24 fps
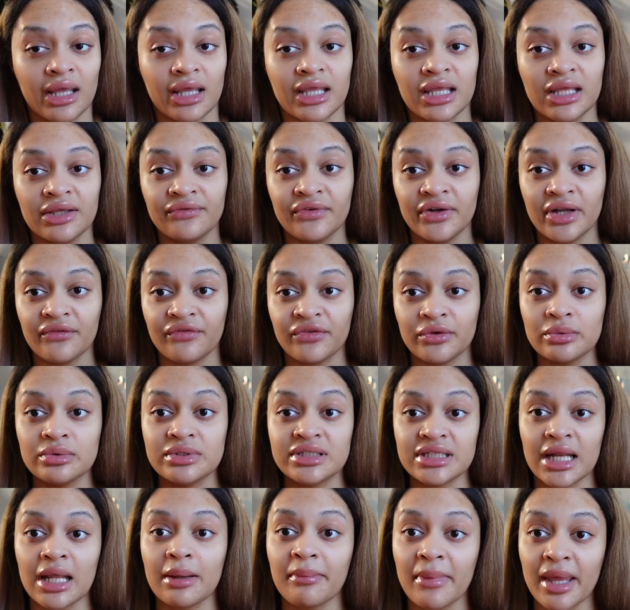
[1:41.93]
Even if you
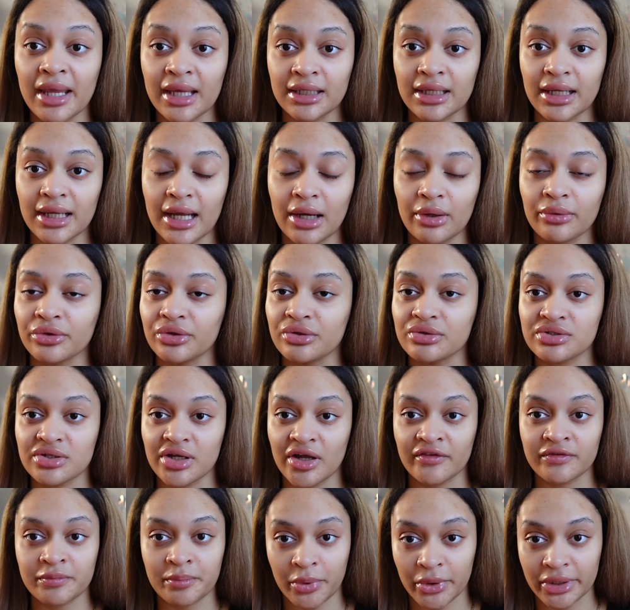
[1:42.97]
didn't make an account, you still
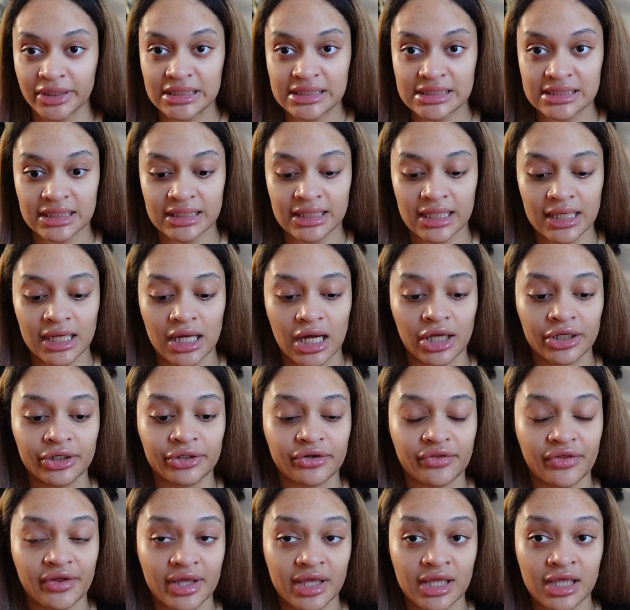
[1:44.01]
have points sitting
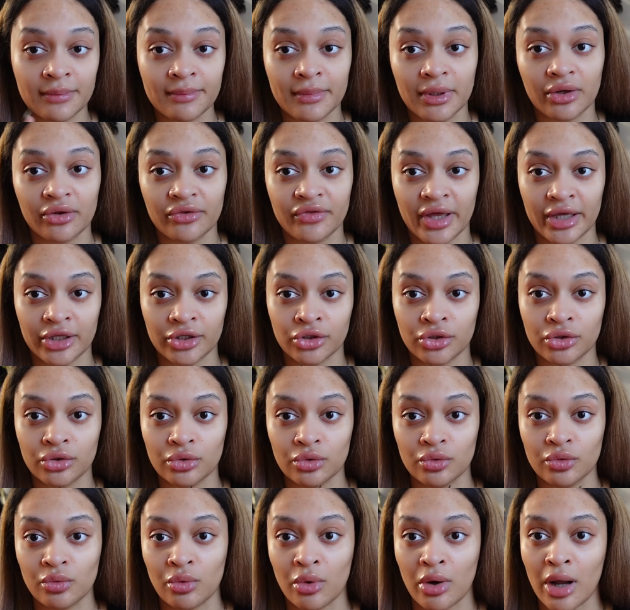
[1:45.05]
under the email that
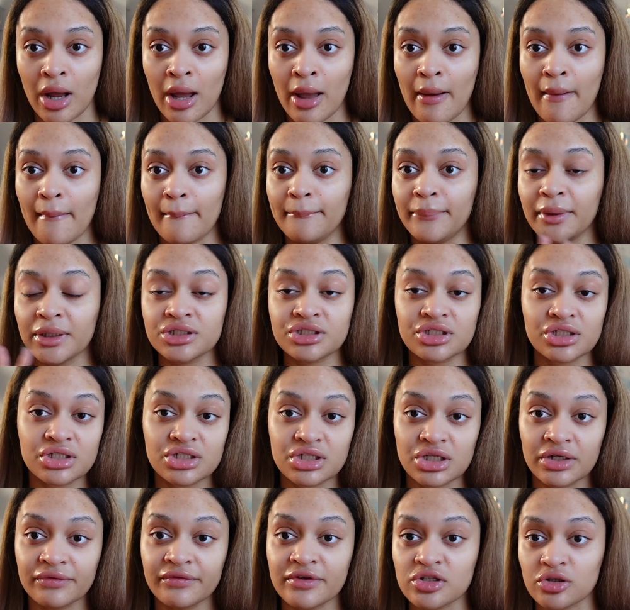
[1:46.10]
you booked your
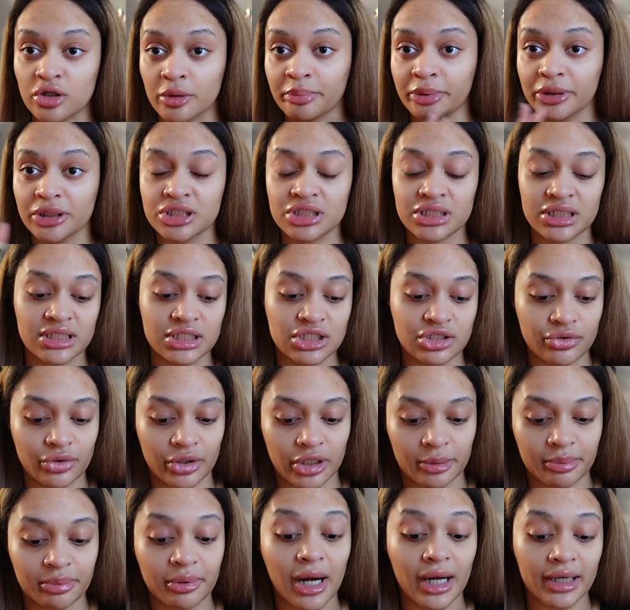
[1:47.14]
service or purchased
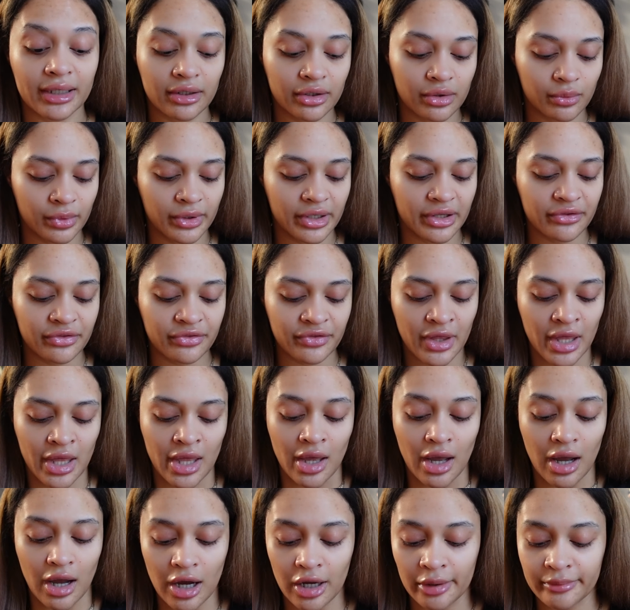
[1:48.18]
your product with.
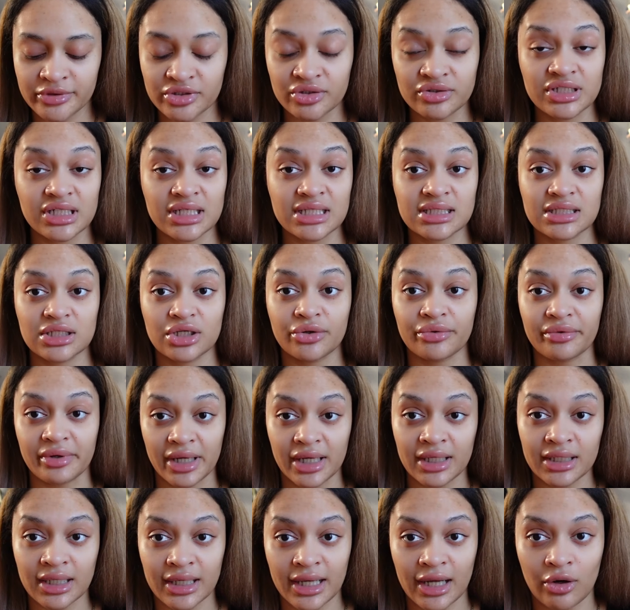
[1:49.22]
Um, so just
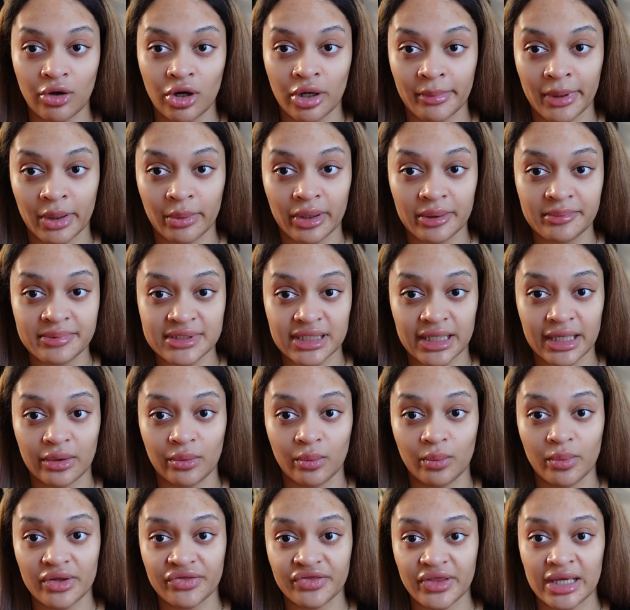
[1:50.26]
create an account on my
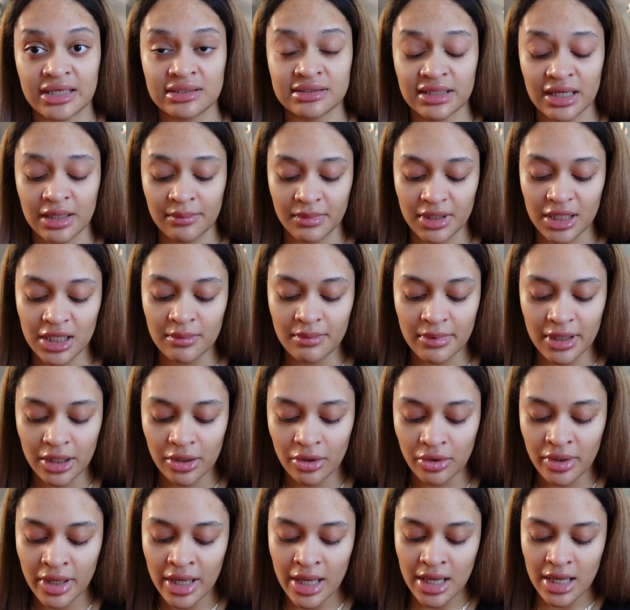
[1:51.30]
website with that same
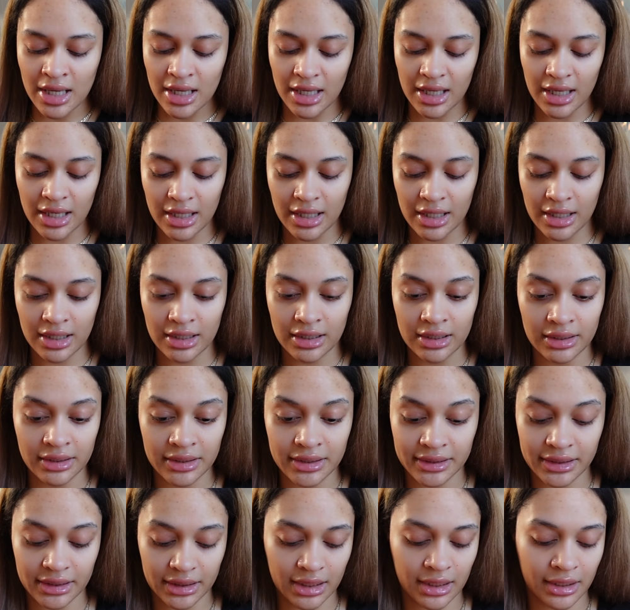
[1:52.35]
email
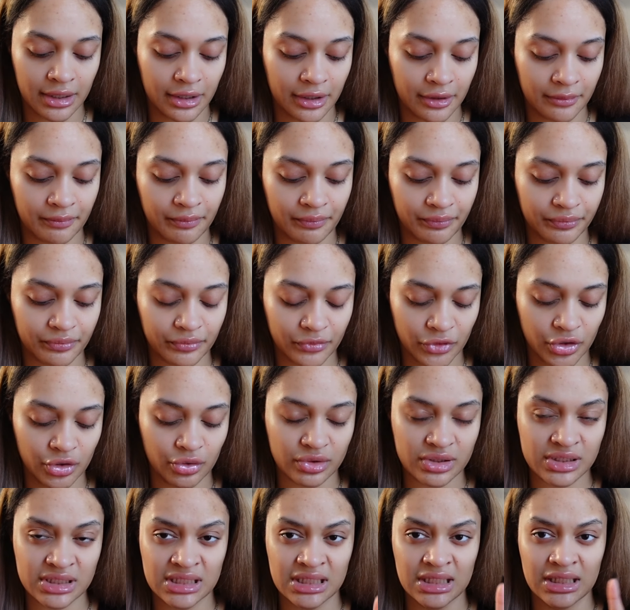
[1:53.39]
and um,
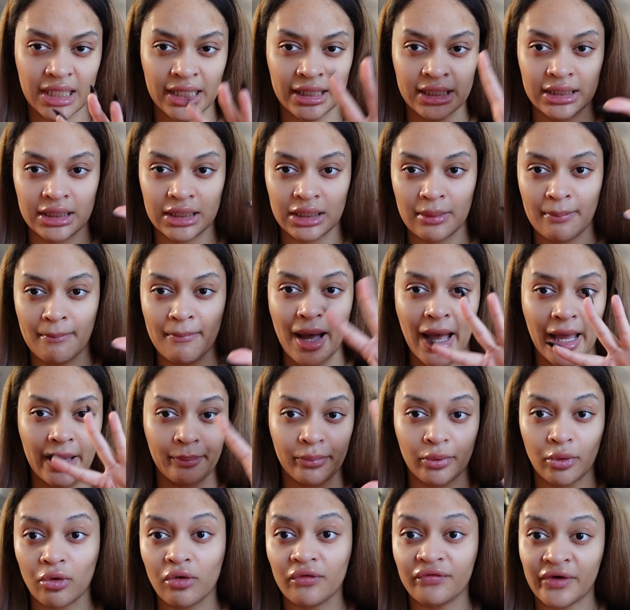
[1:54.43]
you'll see like a my
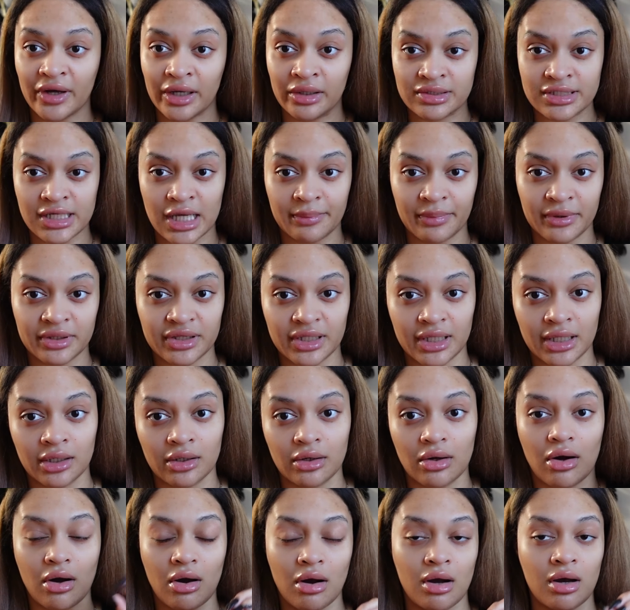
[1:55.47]
profile type of
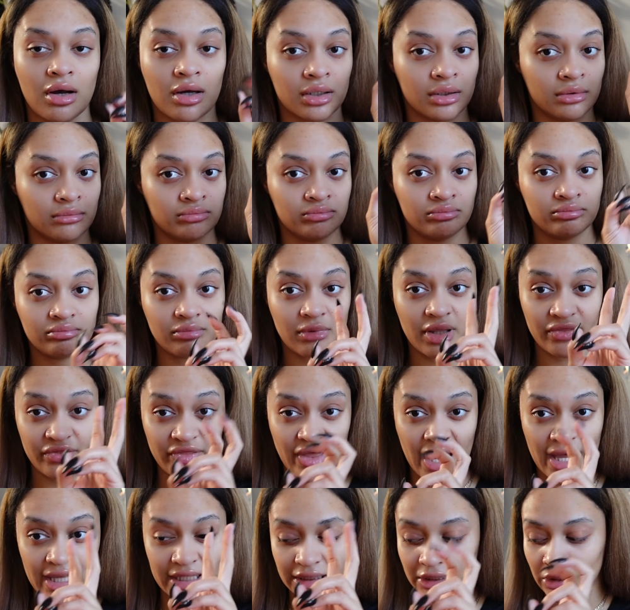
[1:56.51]
thing on
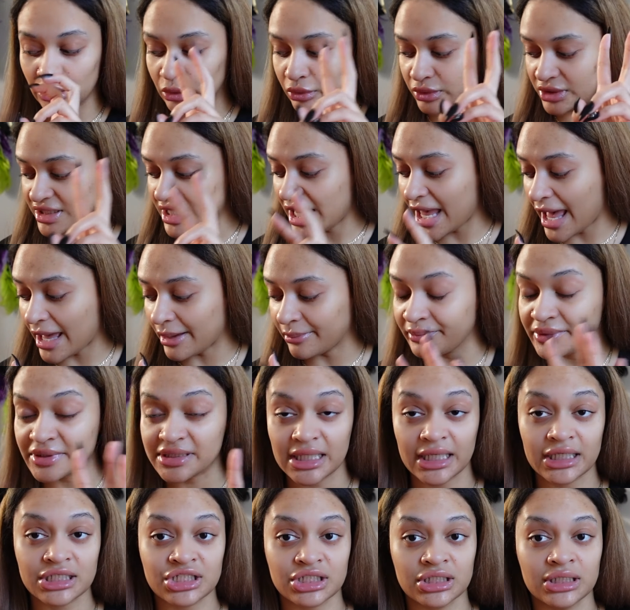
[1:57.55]
that little tab
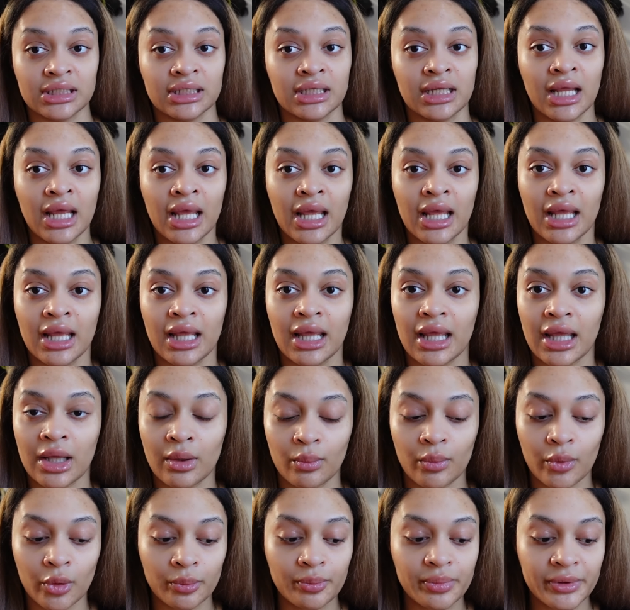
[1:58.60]
section. It
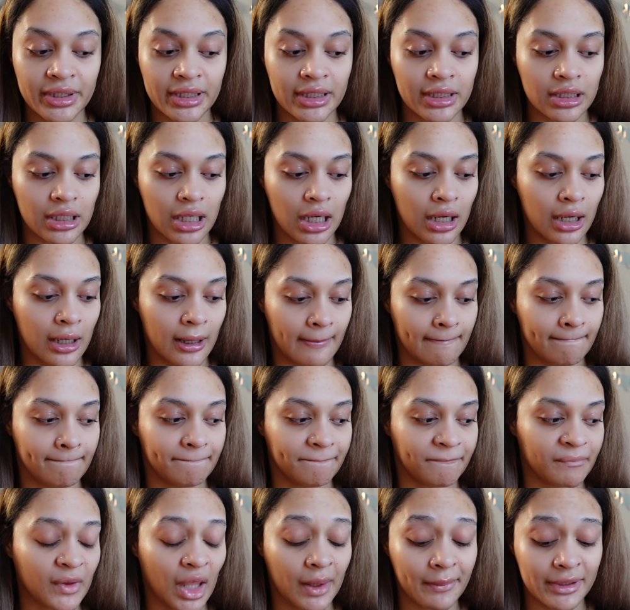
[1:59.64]
will be um,
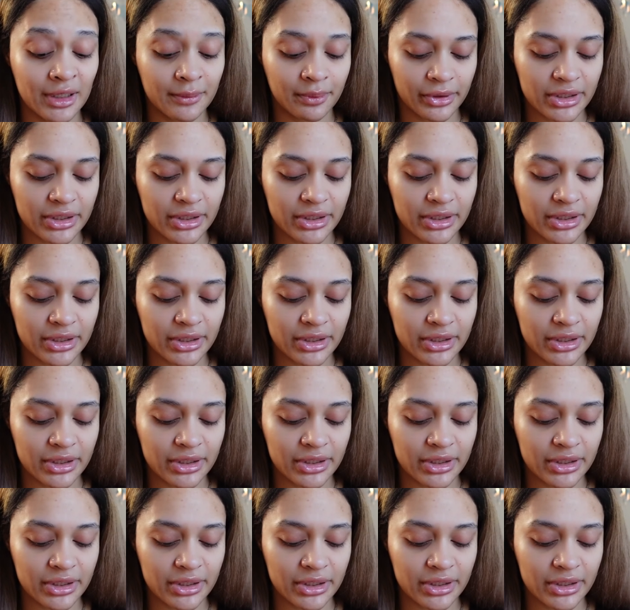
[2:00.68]
how many